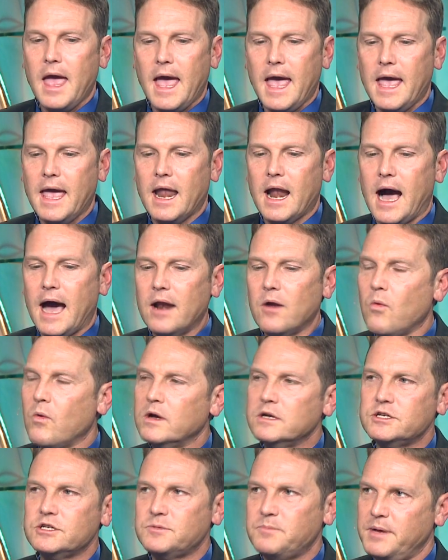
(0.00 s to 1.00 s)
and I don't
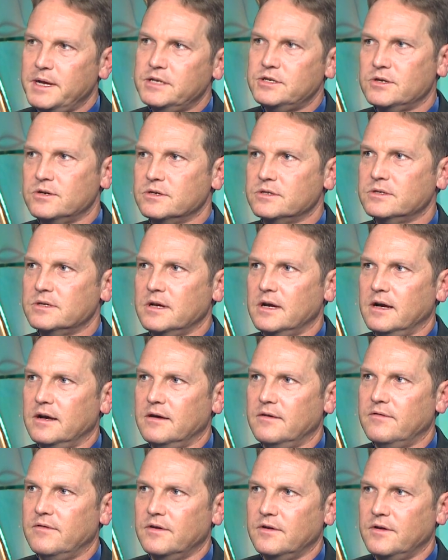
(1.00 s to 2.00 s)
want just pictures
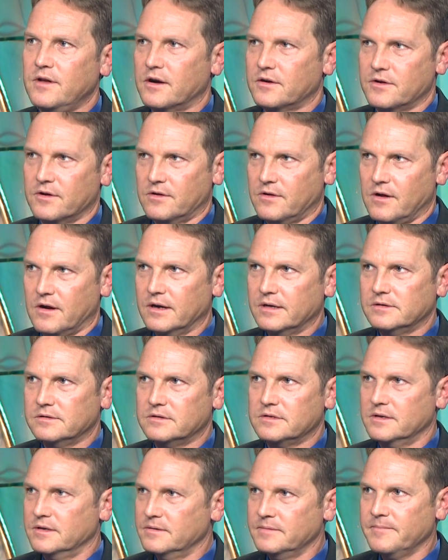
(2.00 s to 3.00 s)
of Doctor
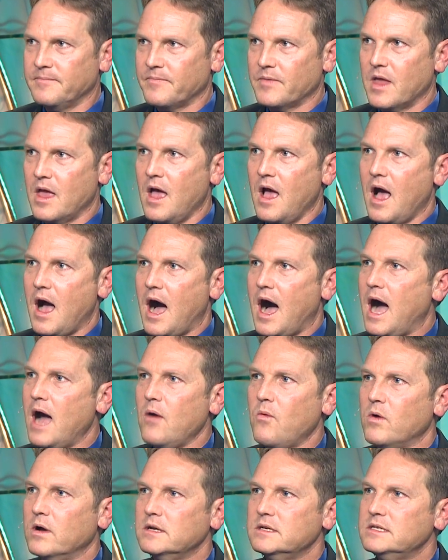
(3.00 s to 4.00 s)
Clarkson, I
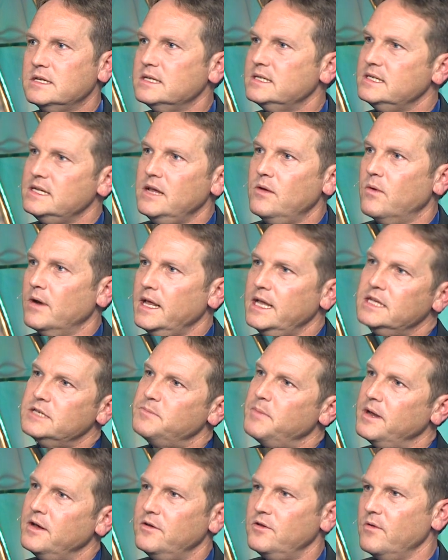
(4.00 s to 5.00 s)
want to see what he's
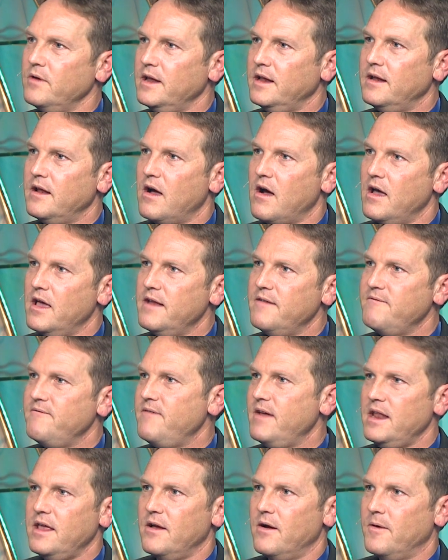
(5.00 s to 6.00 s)
been doing in
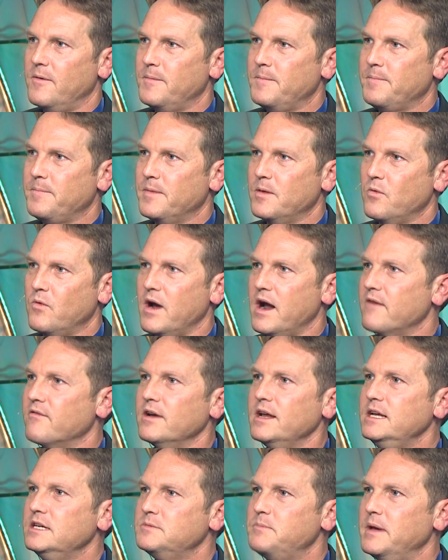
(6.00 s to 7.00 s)
video wherever
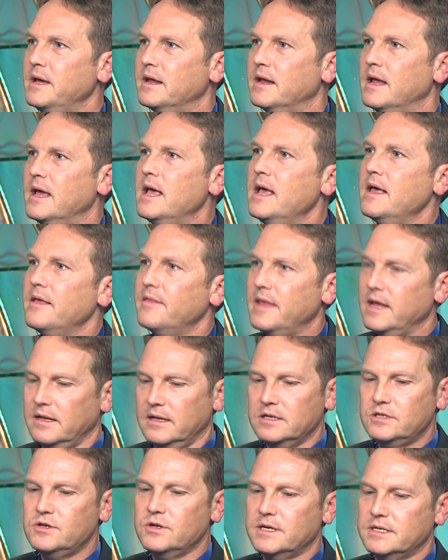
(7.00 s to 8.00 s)
he's been. They
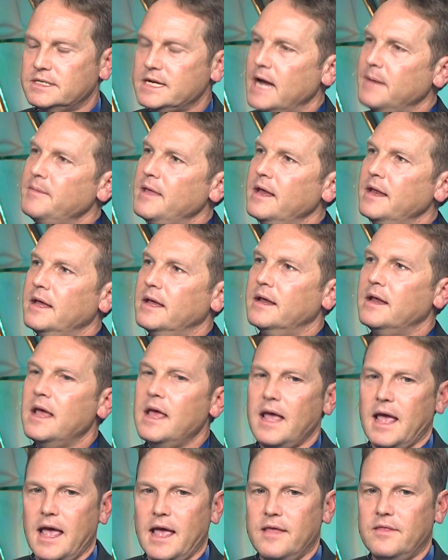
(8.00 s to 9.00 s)
literally could type that in,
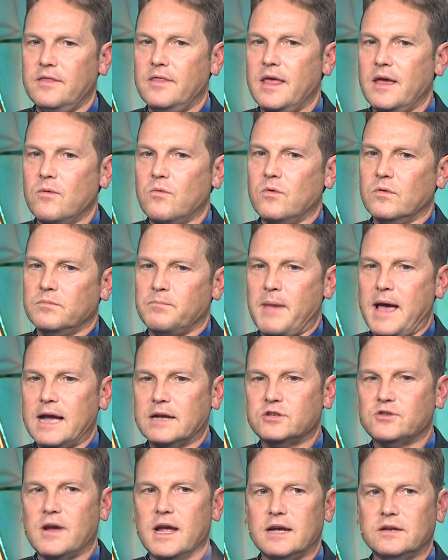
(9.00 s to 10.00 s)
and they will
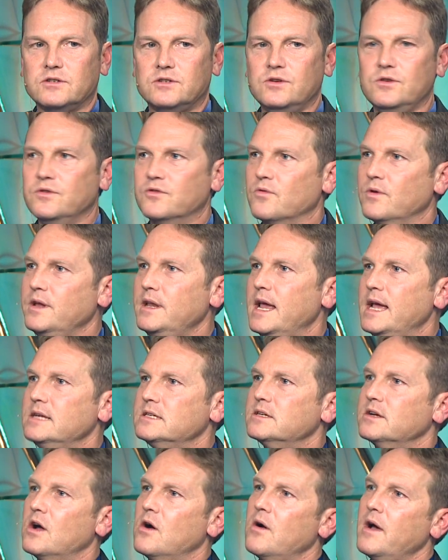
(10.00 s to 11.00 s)
backtrack two, three days
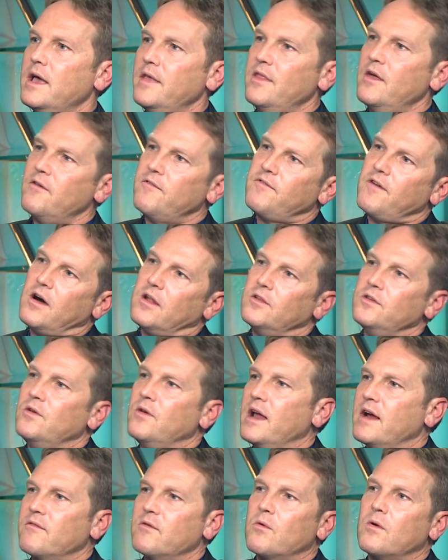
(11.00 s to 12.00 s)
ago, and they'll follow
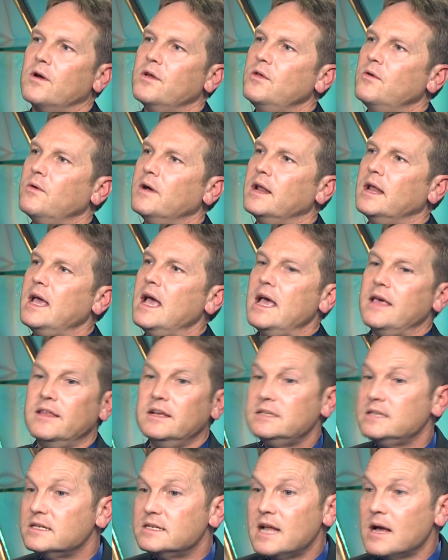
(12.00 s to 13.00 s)
you everywhere you went.
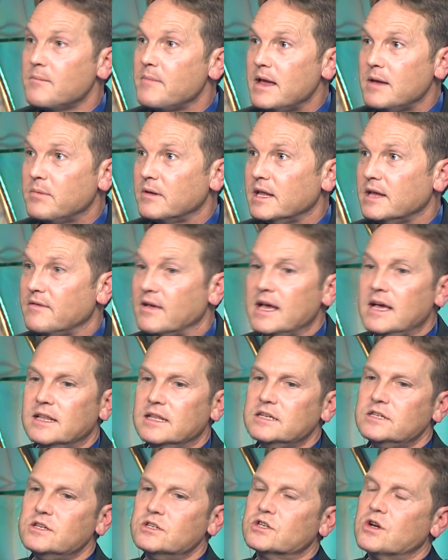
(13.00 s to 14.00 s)
This is not make-believe.
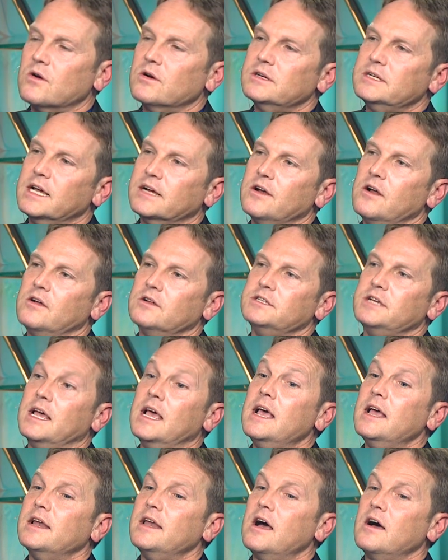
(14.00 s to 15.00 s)
This yeah. is current technology.
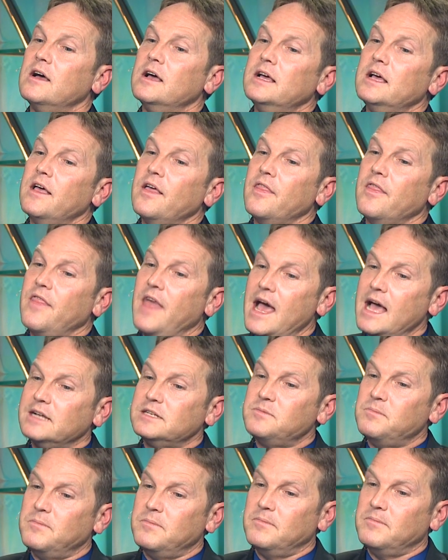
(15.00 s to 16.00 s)
Now,
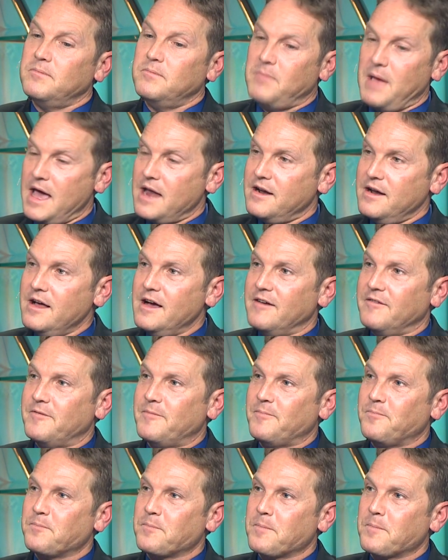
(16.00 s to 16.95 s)
that's bad enough,